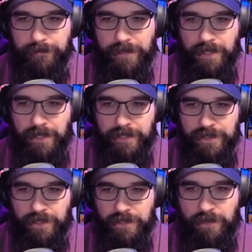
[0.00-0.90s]
I can
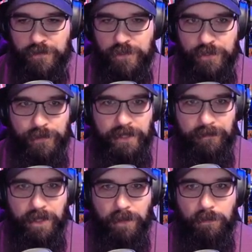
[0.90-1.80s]
talk to Officer Dooley.
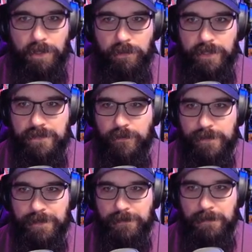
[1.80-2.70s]
Whoa, these
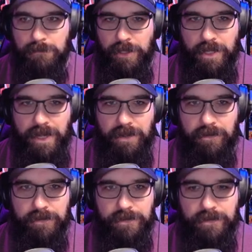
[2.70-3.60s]
folks must be
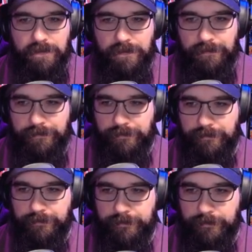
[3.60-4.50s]
millionaires.
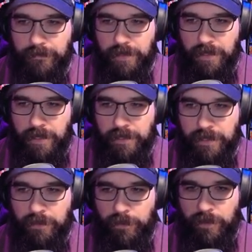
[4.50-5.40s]
I
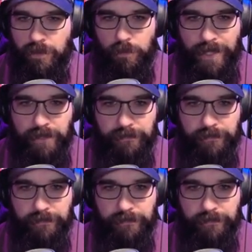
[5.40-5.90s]
can go to the hallway.